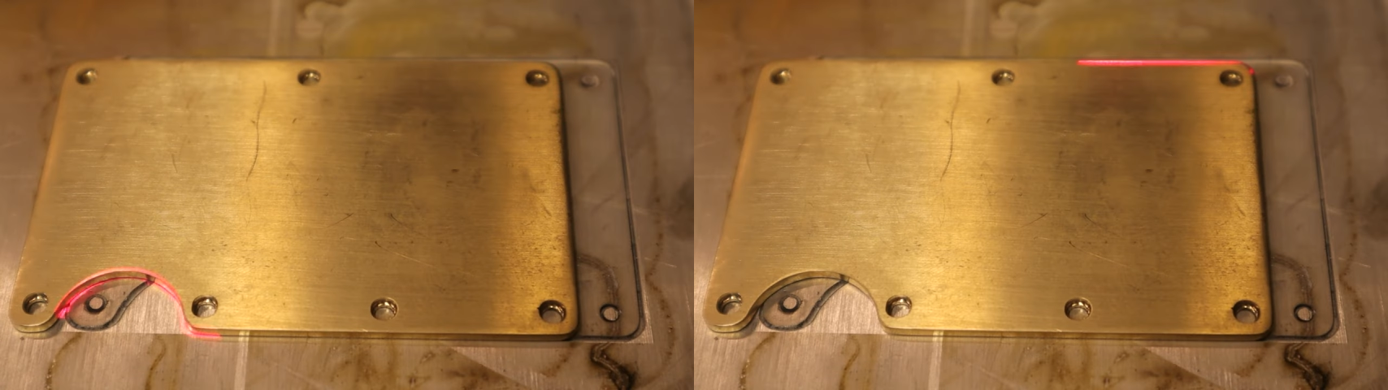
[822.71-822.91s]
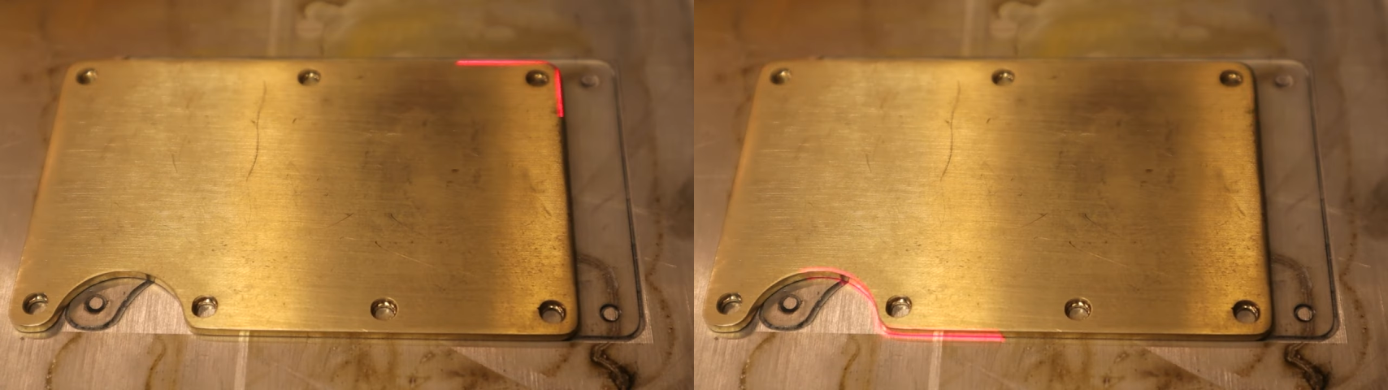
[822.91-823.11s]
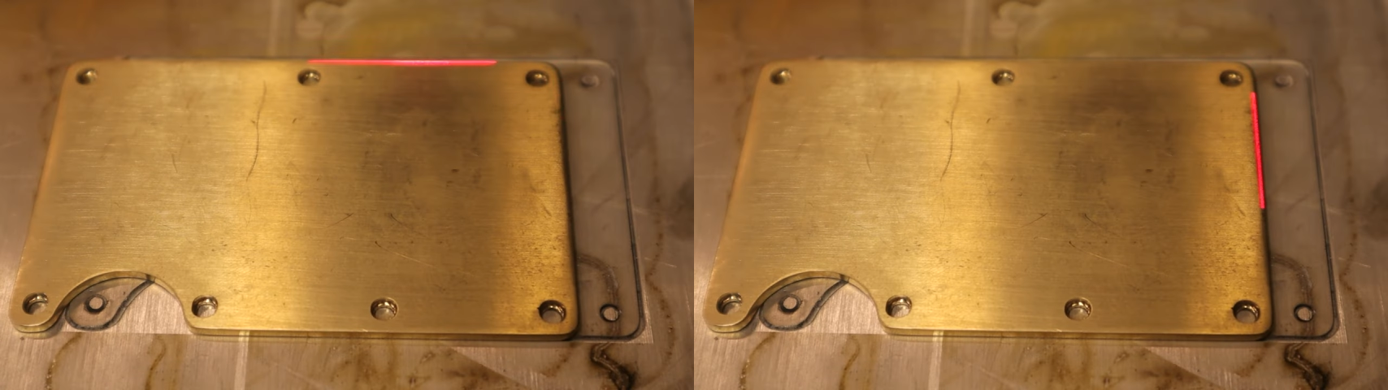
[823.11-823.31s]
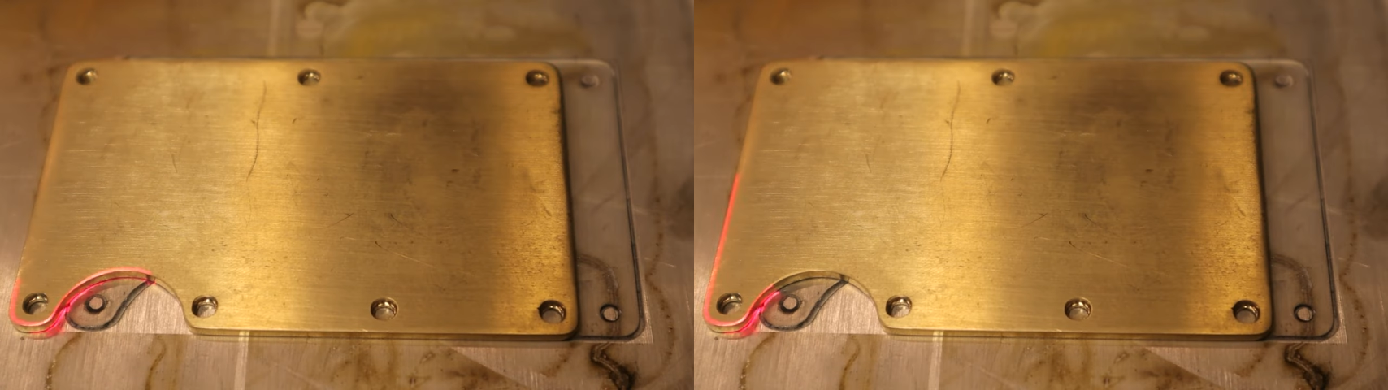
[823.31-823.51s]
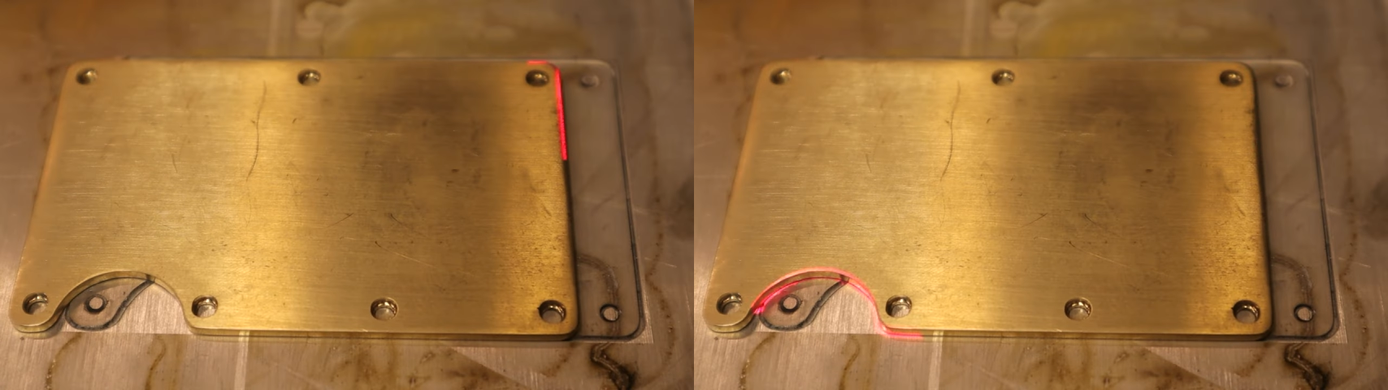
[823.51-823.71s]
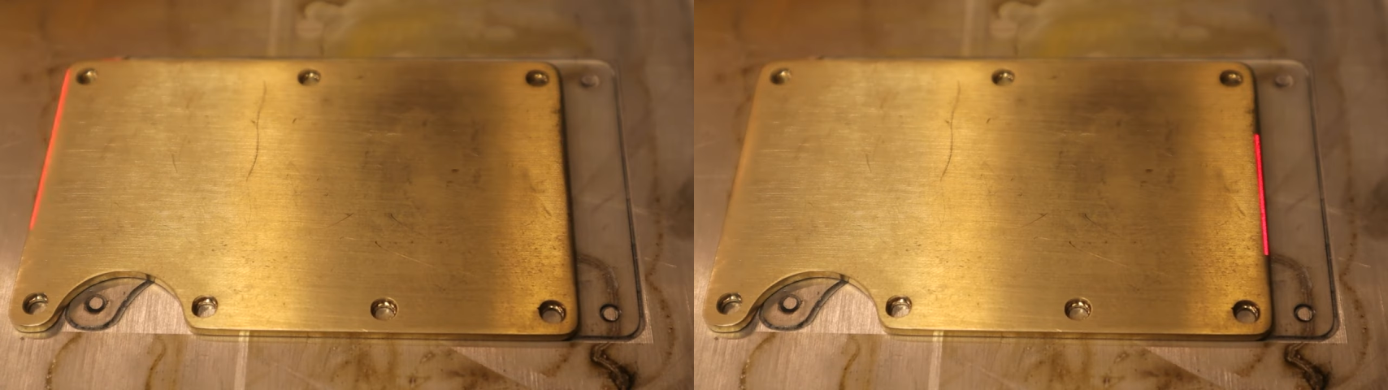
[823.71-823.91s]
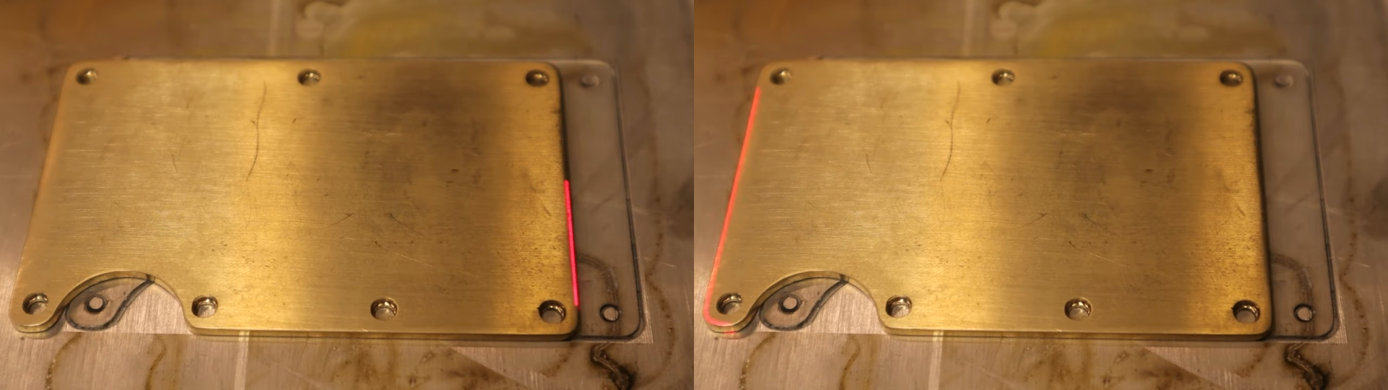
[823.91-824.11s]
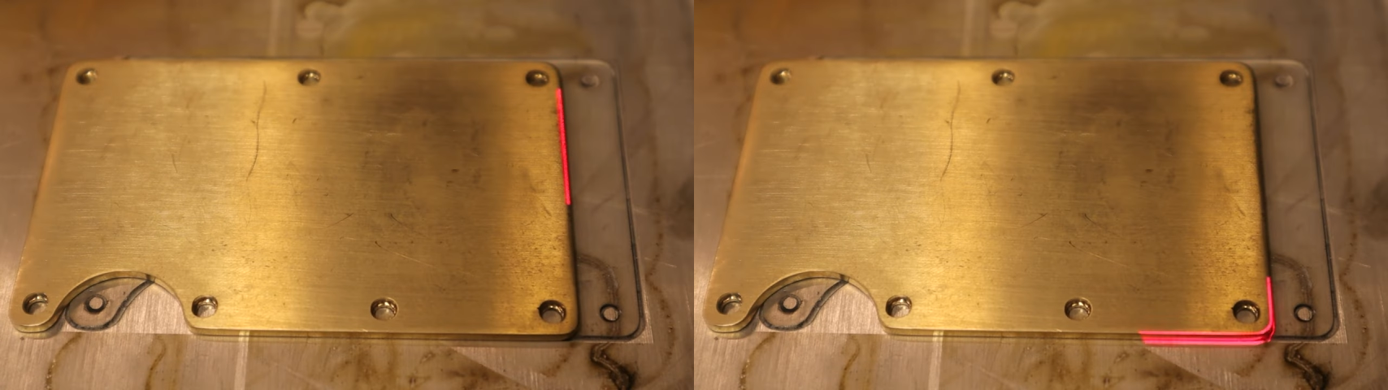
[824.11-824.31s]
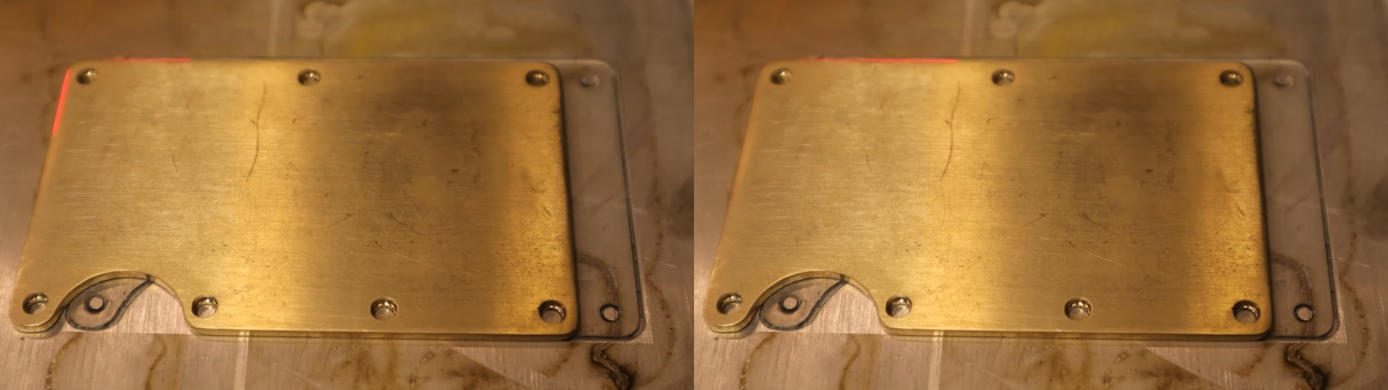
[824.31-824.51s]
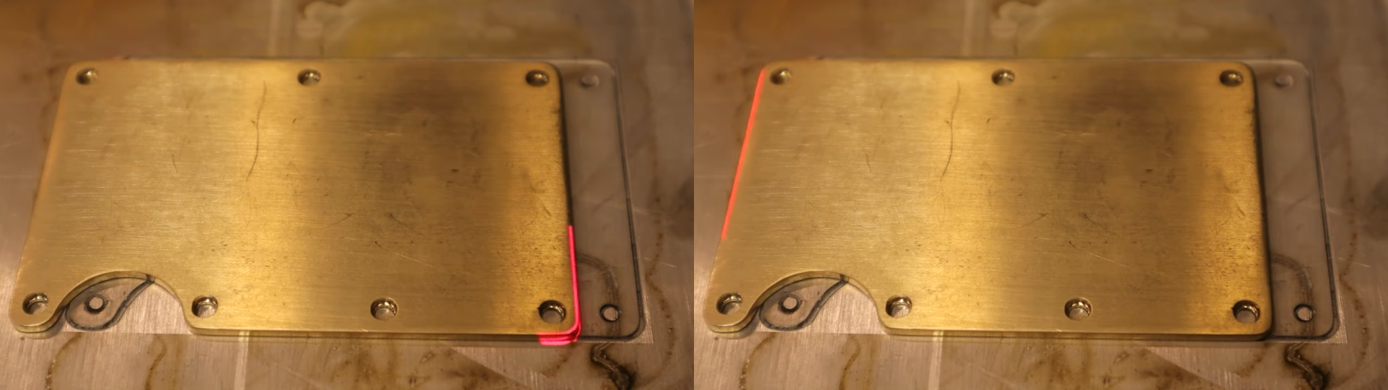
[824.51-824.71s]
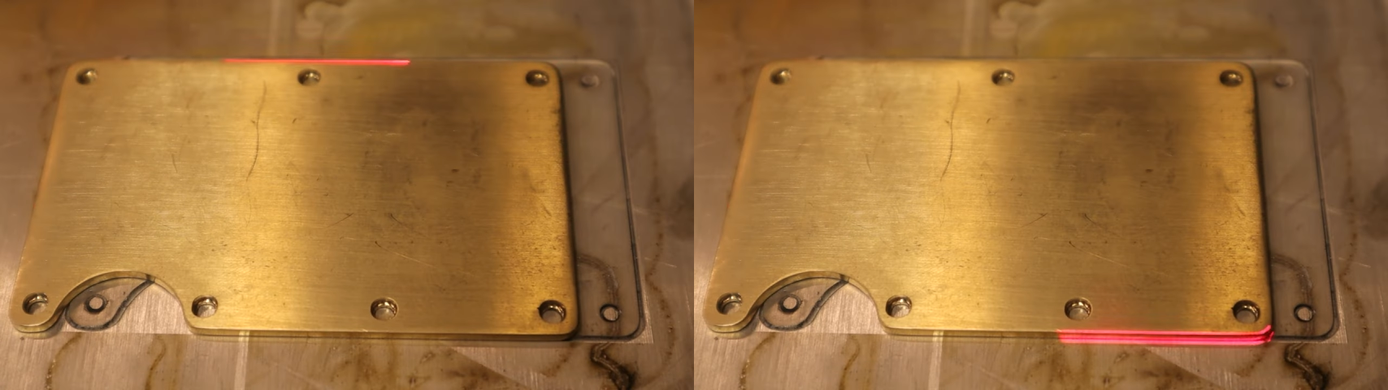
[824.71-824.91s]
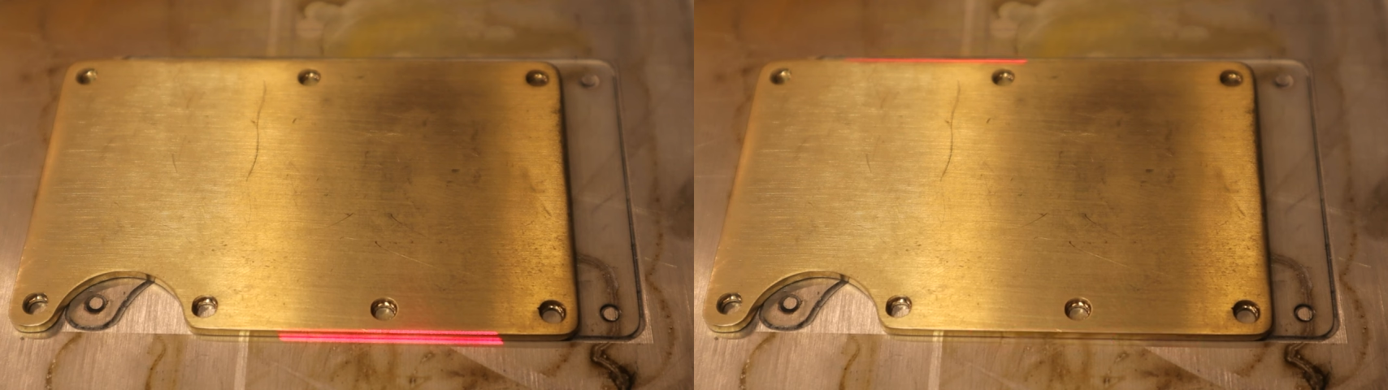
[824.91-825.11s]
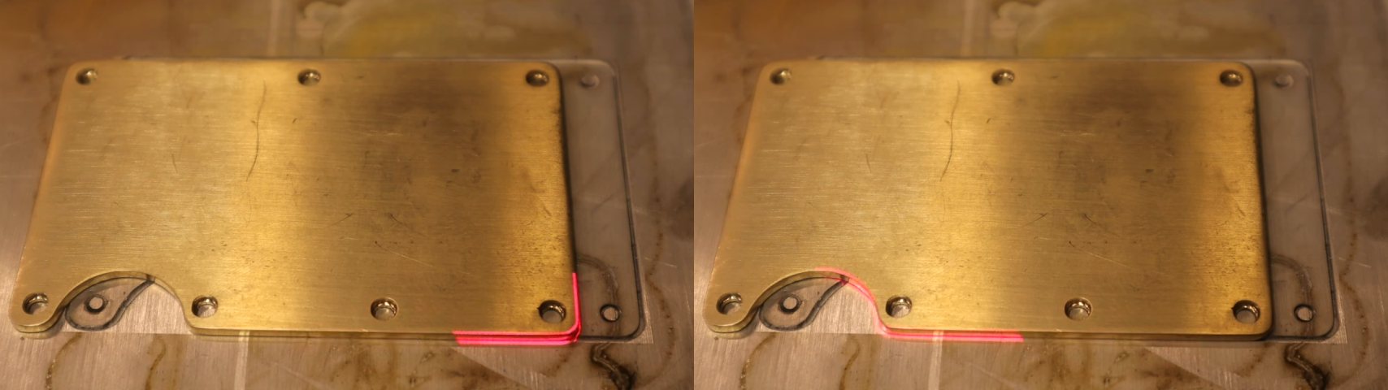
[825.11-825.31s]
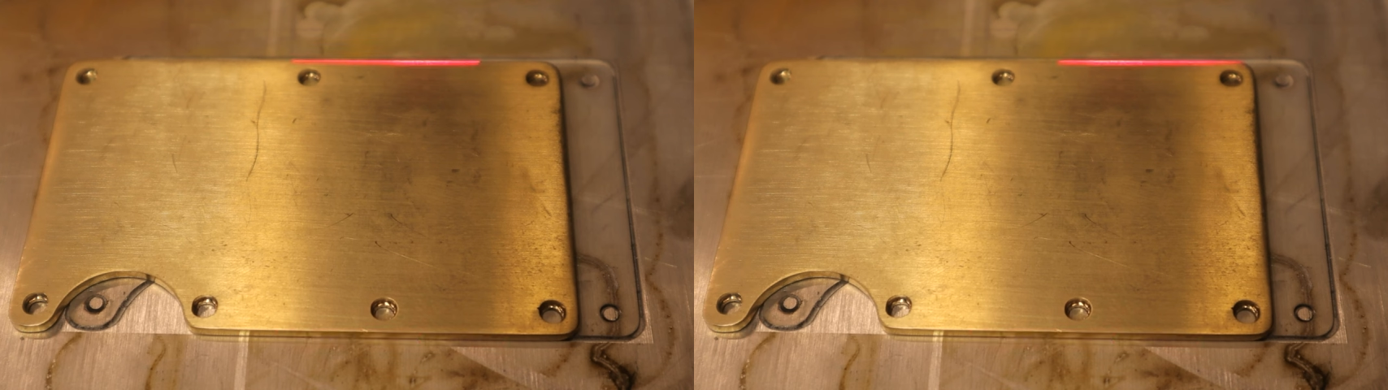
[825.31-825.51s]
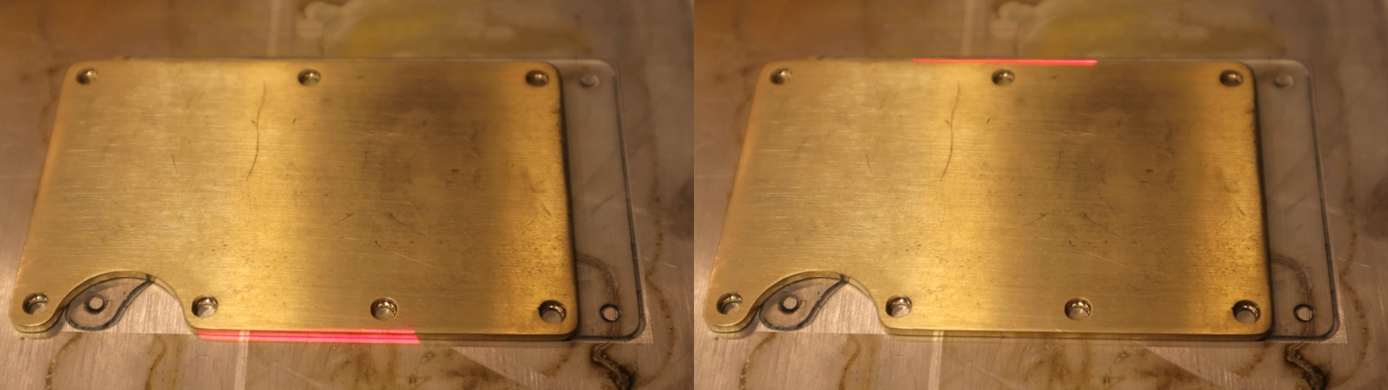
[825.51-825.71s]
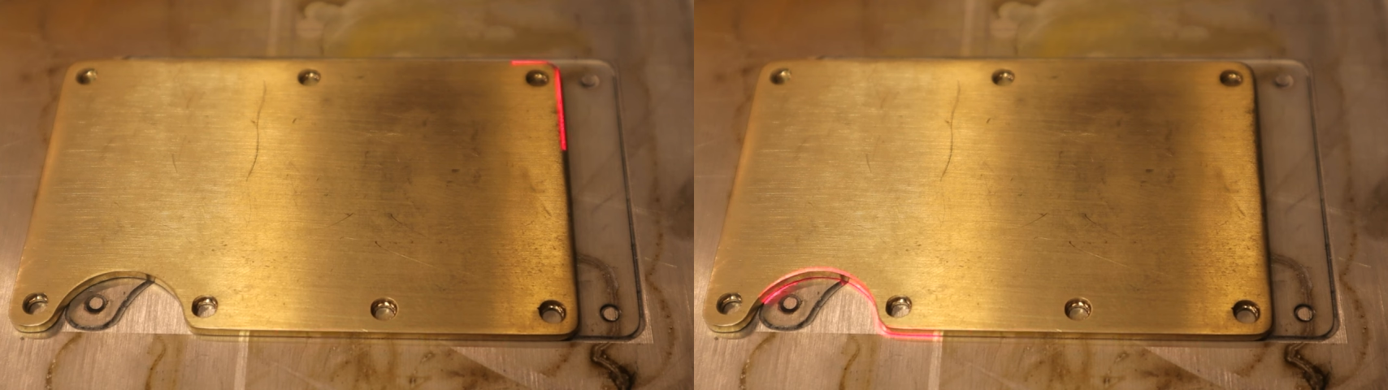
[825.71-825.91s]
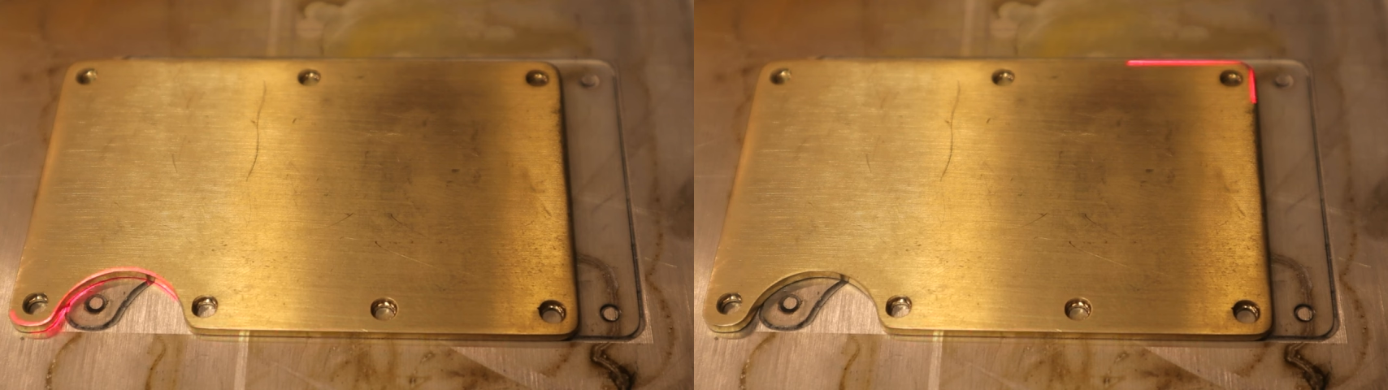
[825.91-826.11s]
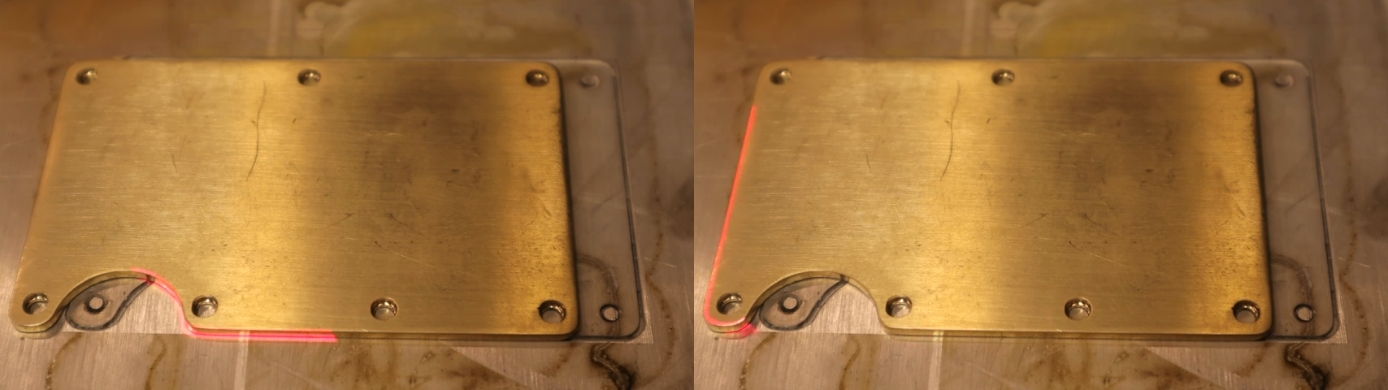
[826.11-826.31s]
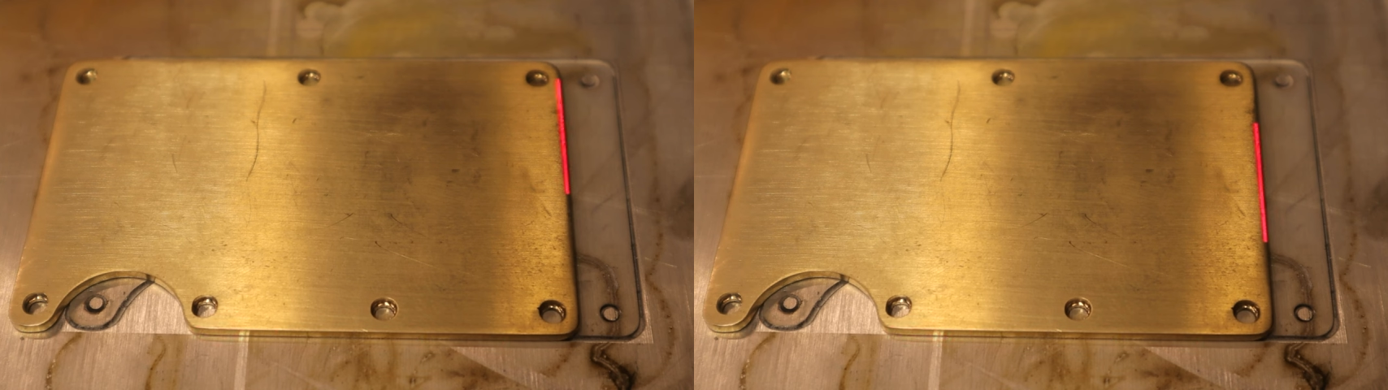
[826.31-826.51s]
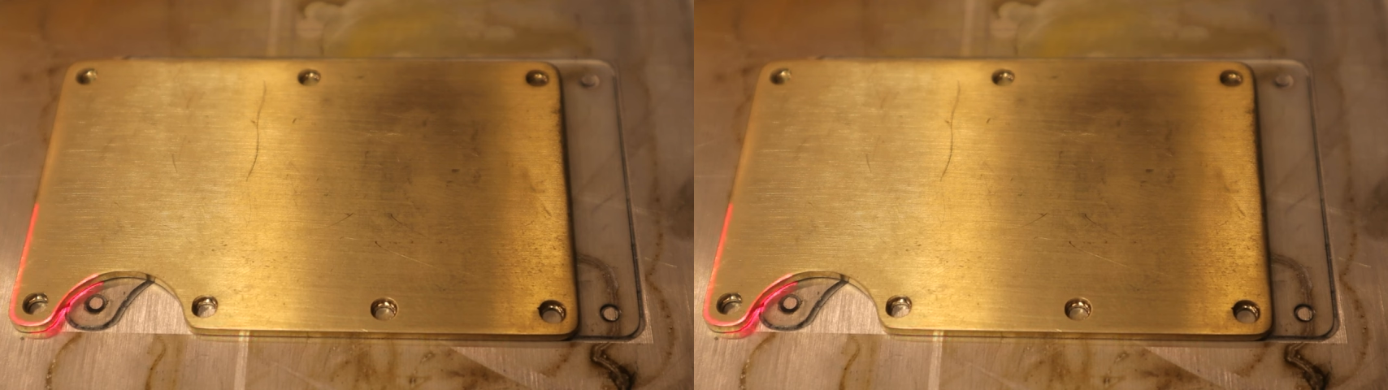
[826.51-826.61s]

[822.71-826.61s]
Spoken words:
(no speaker visible)